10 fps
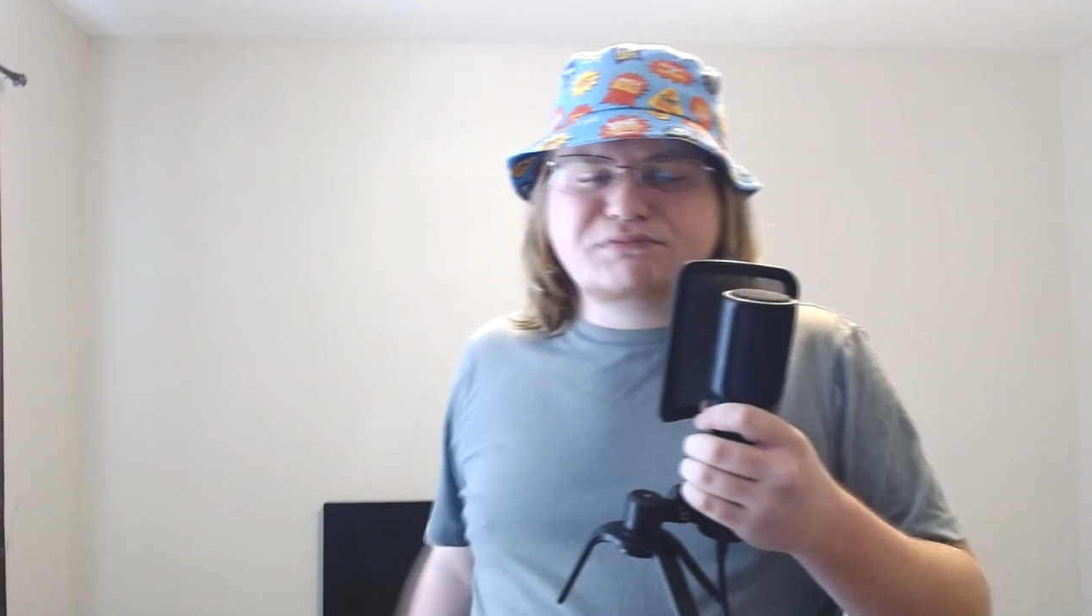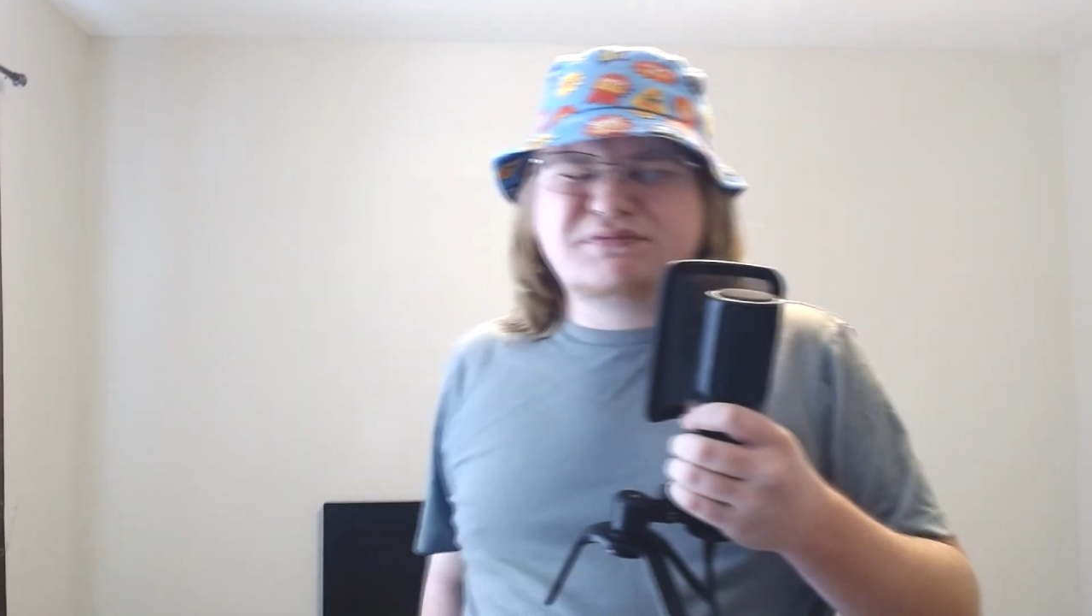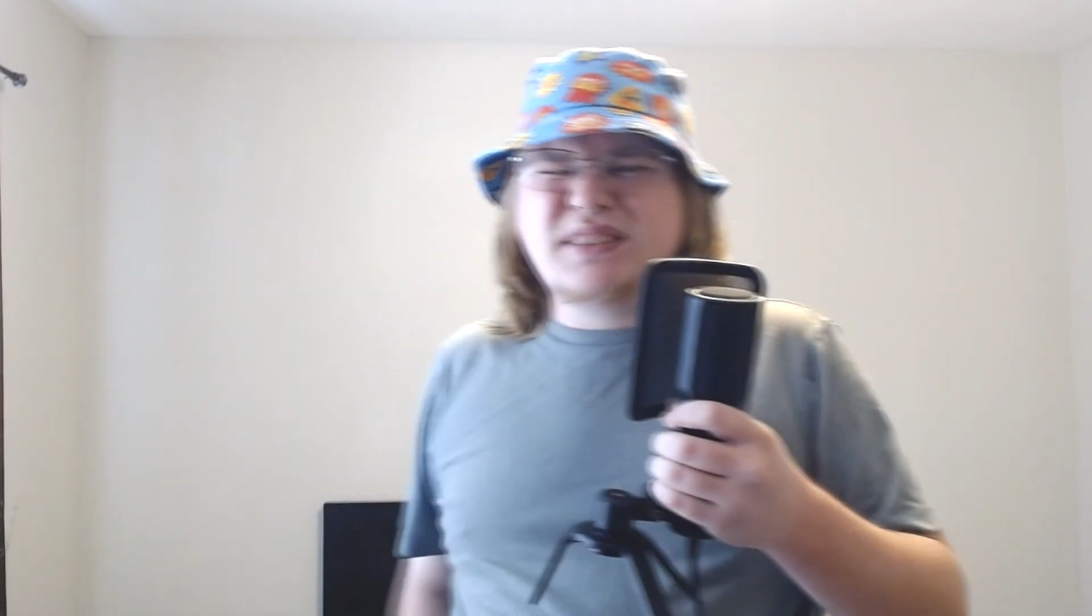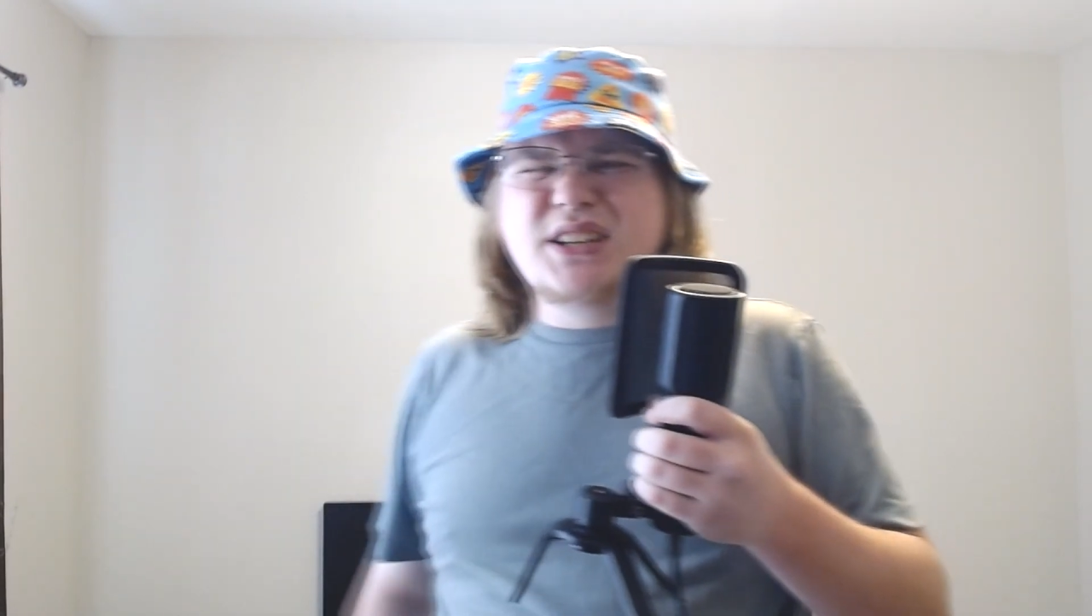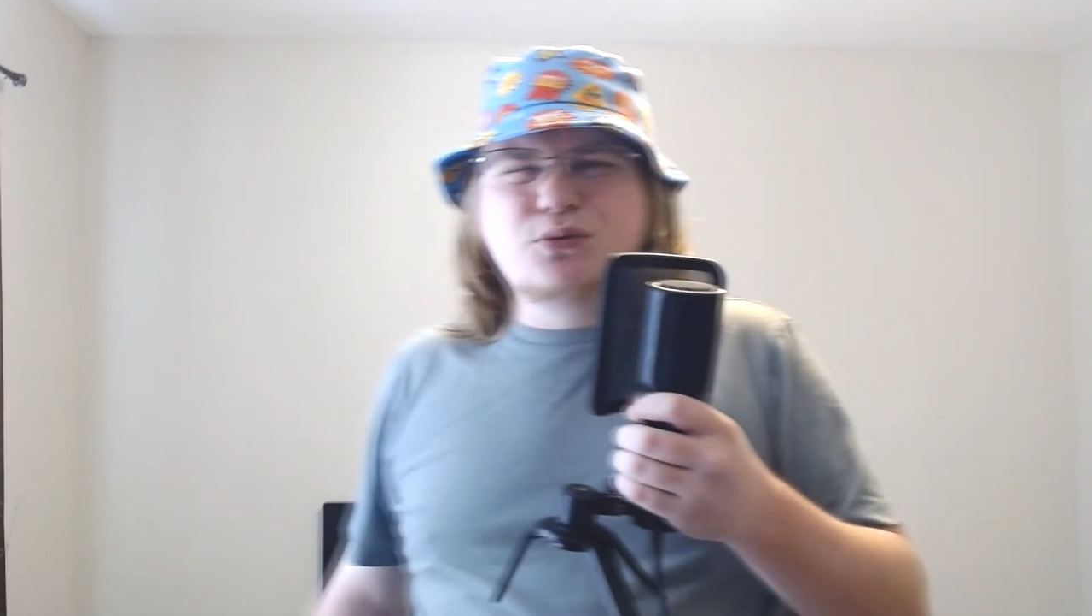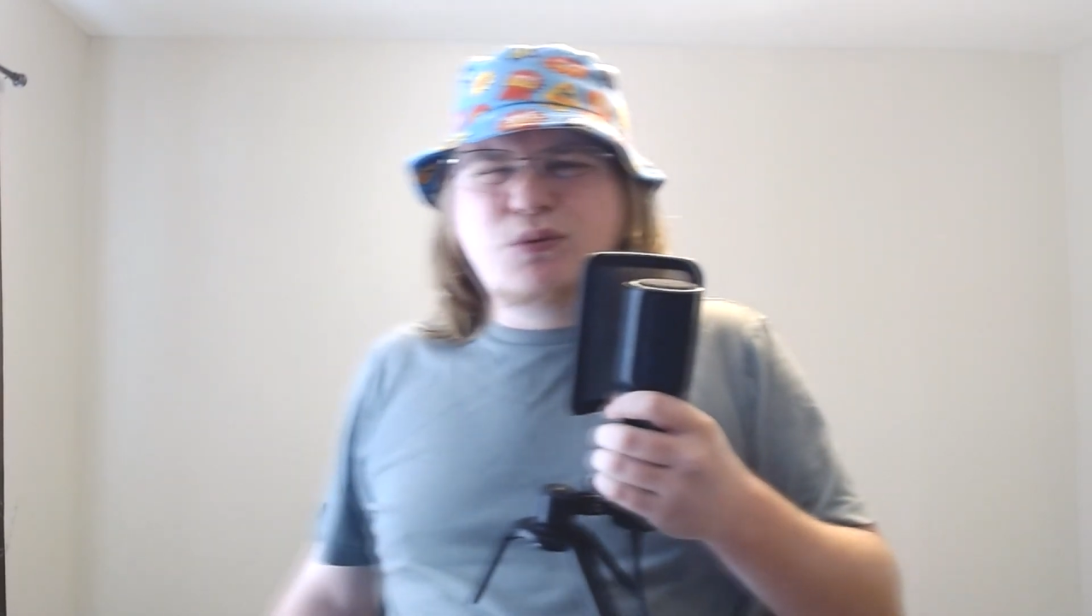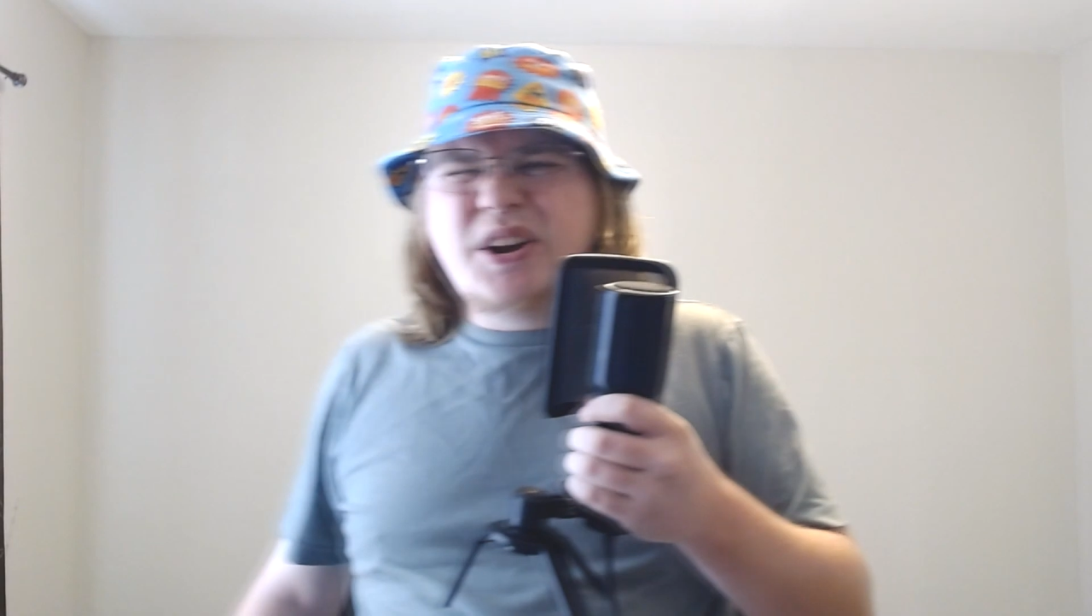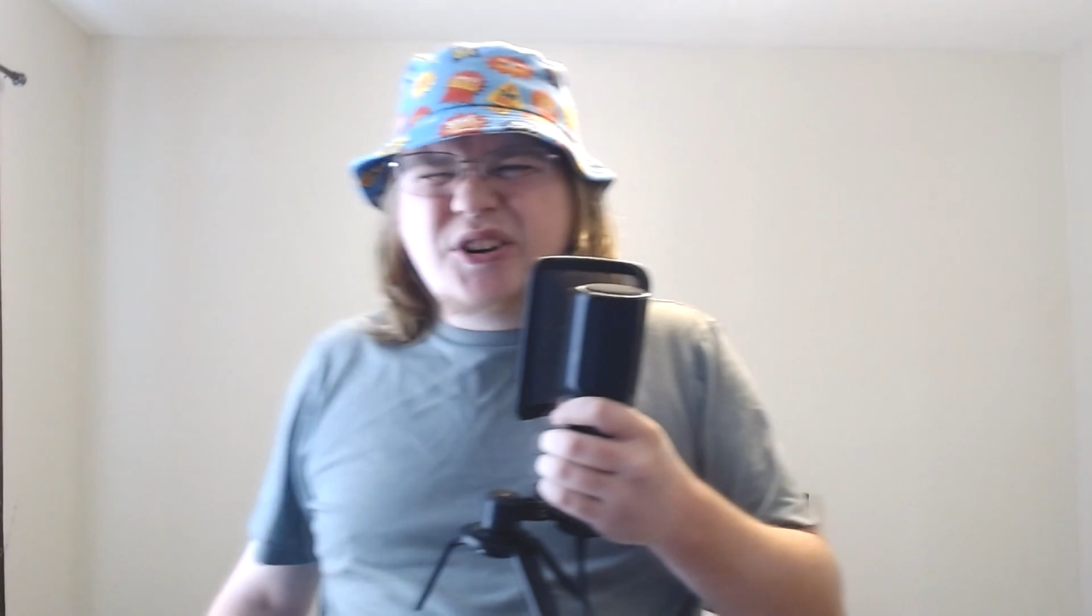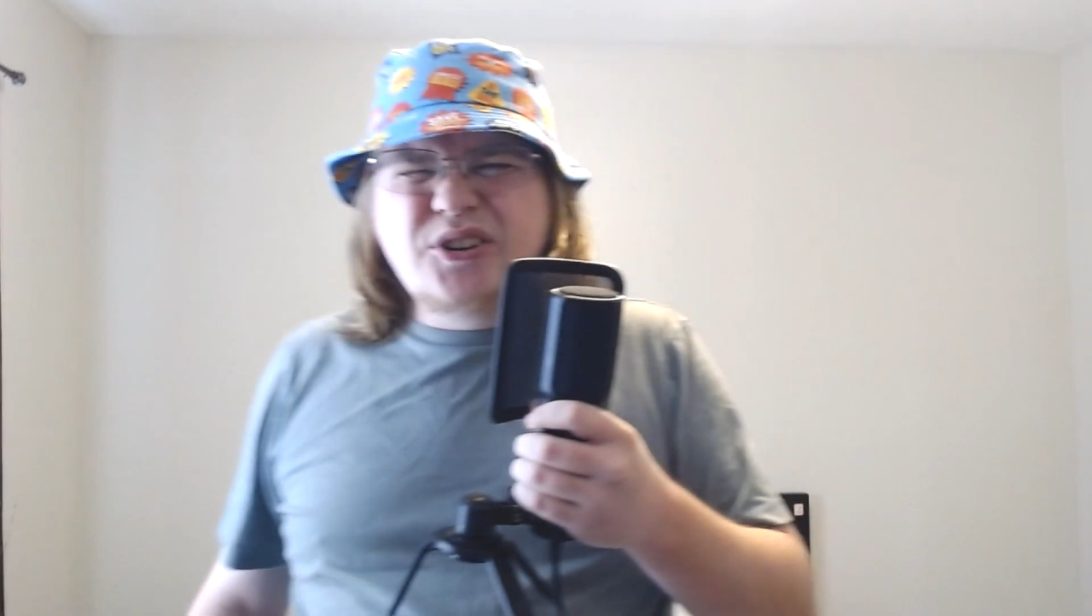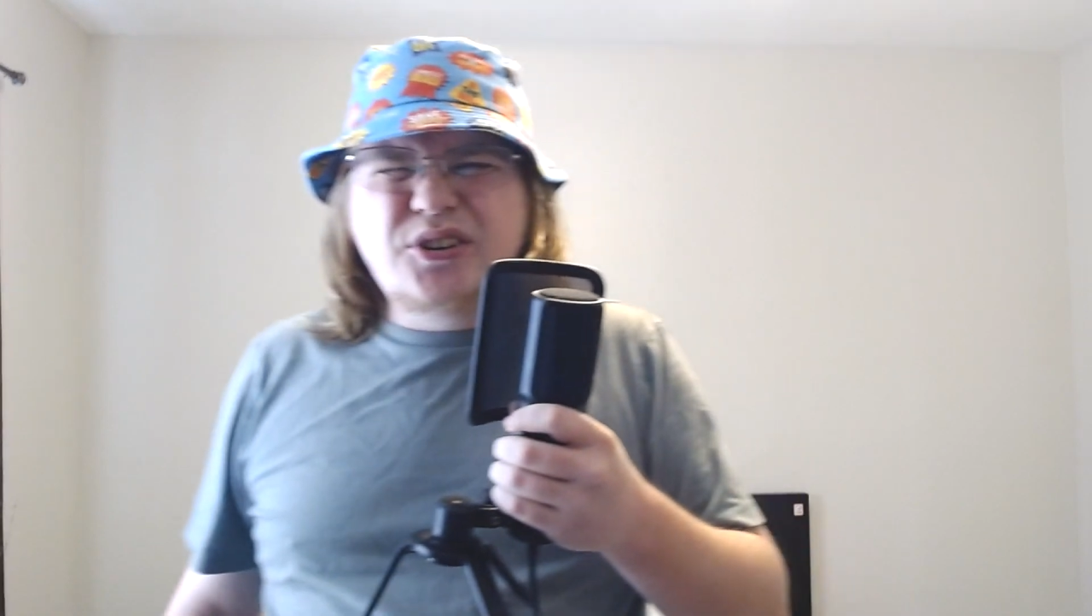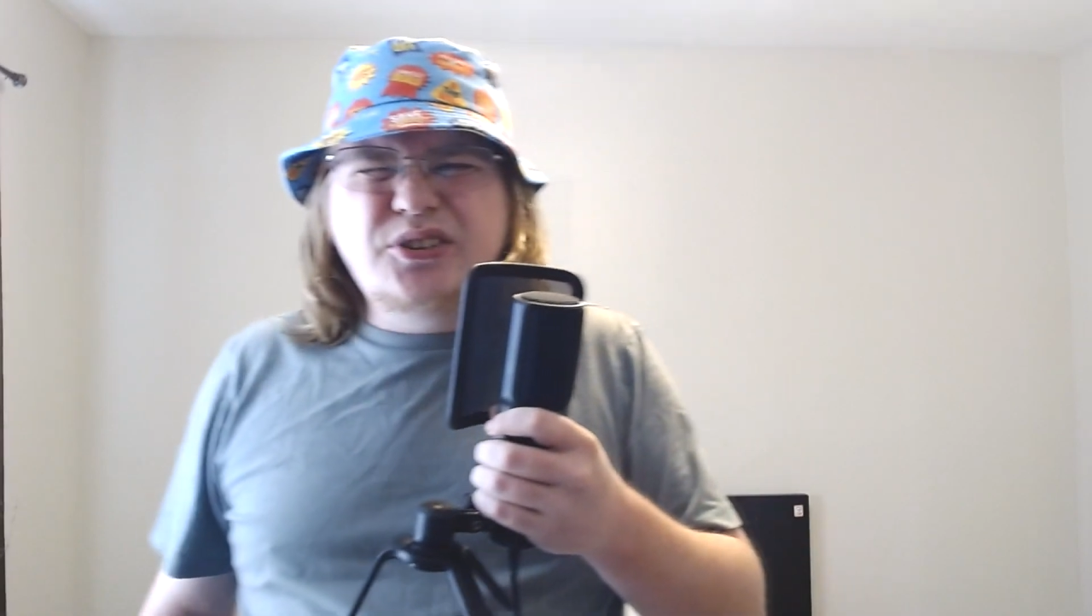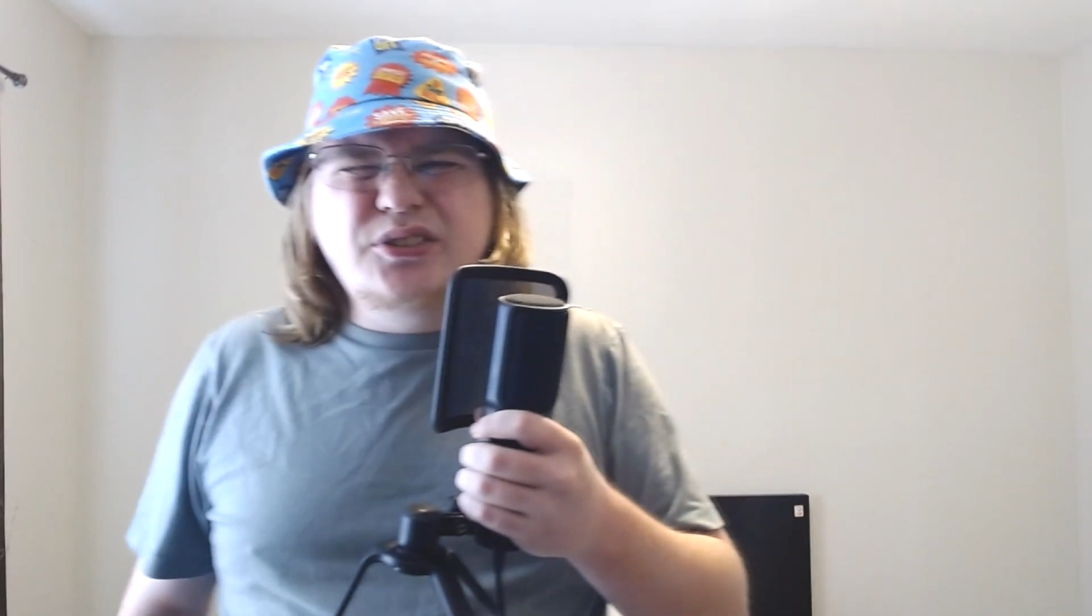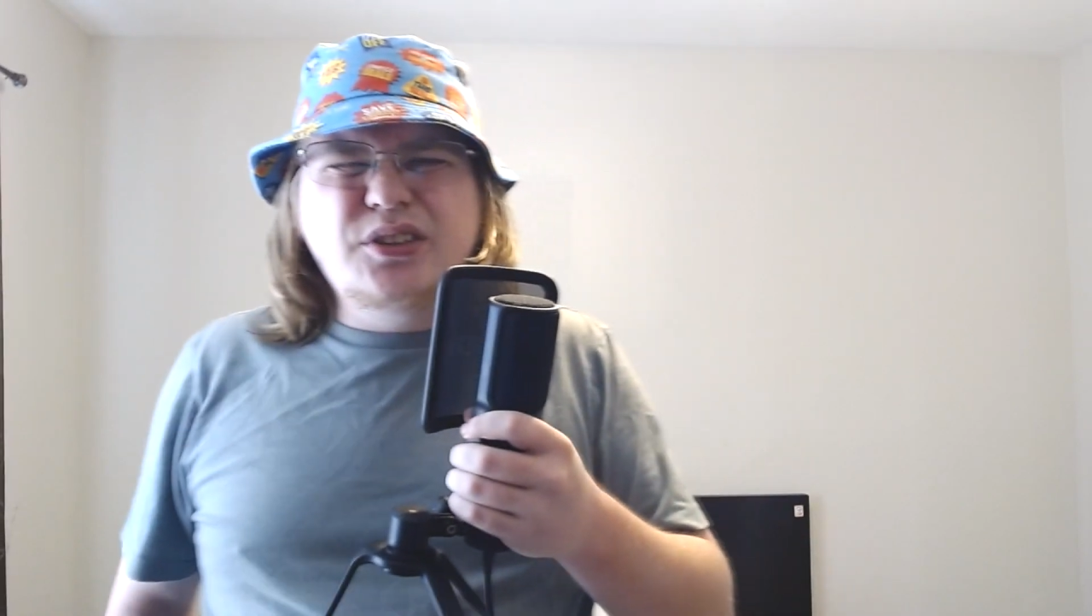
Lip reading: It's weird,